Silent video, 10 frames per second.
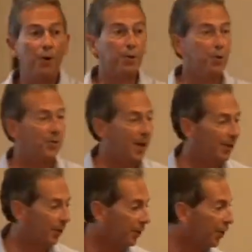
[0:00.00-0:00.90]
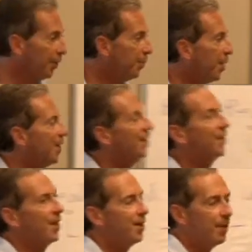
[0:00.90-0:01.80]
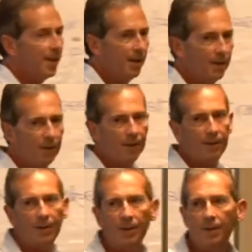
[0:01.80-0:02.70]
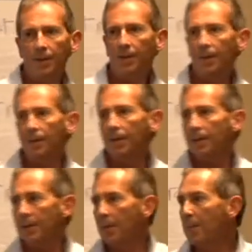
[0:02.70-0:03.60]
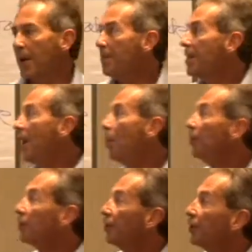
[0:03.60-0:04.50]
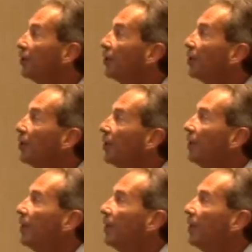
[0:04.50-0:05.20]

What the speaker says: model, there's another bit of theory that maybe helps us